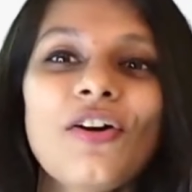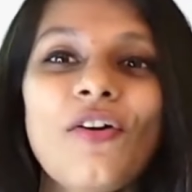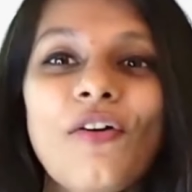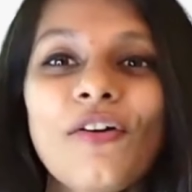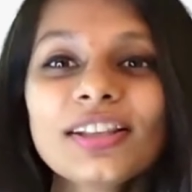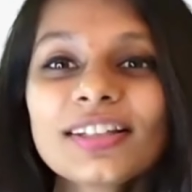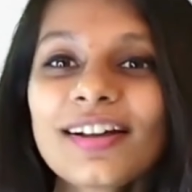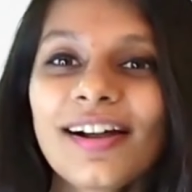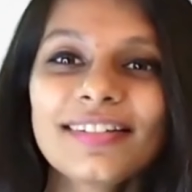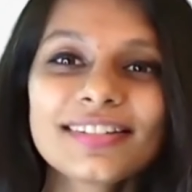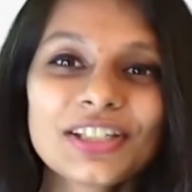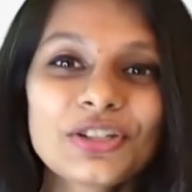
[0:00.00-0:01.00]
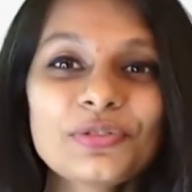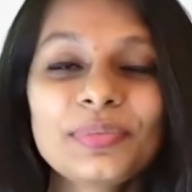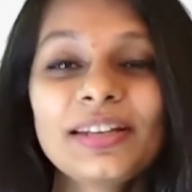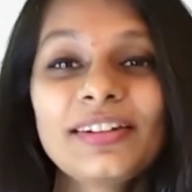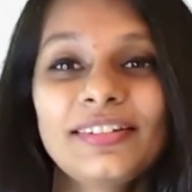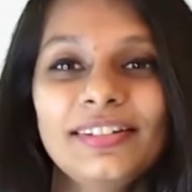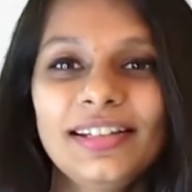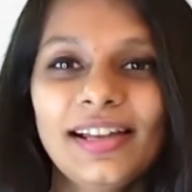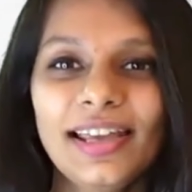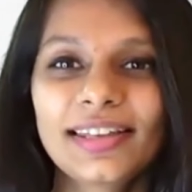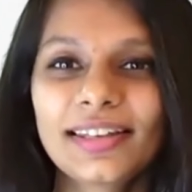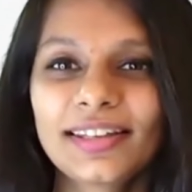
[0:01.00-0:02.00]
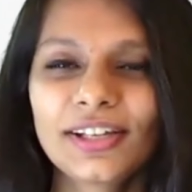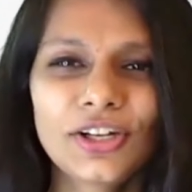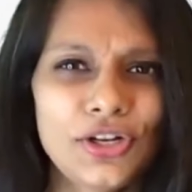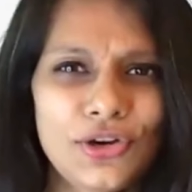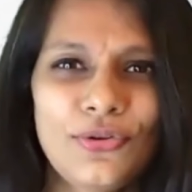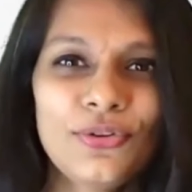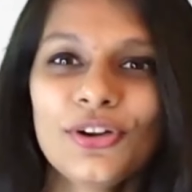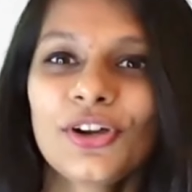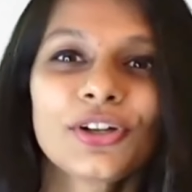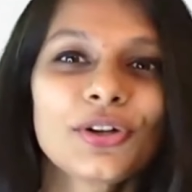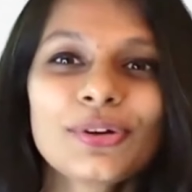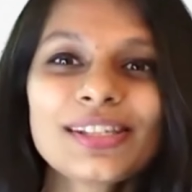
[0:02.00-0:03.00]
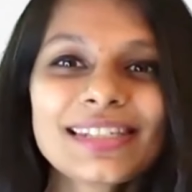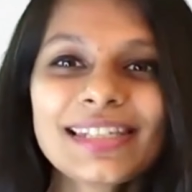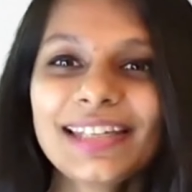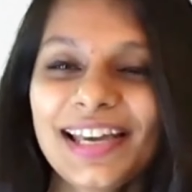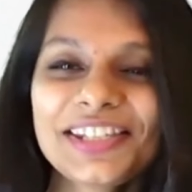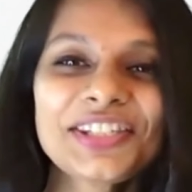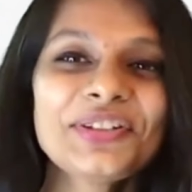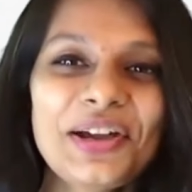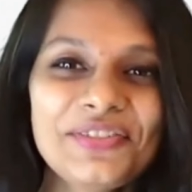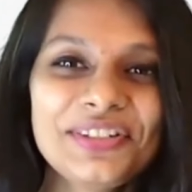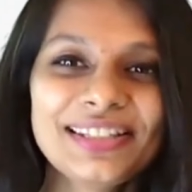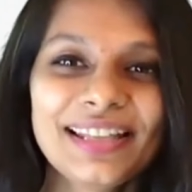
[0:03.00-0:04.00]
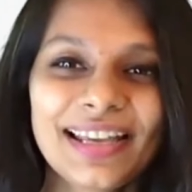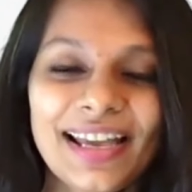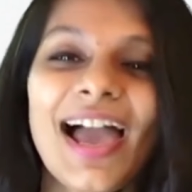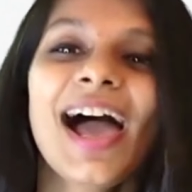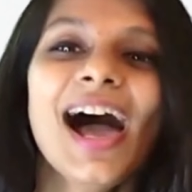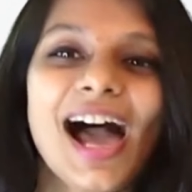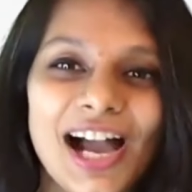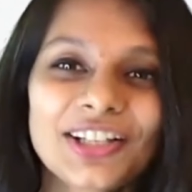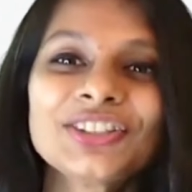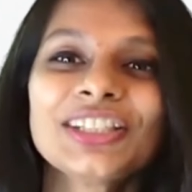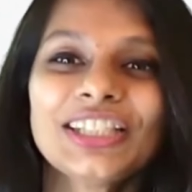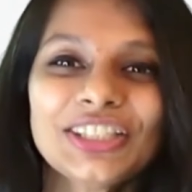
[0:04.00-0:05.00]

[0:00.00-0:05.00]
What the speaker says: all the colors that you've been really liking. No, don't say yes to everything. Actually,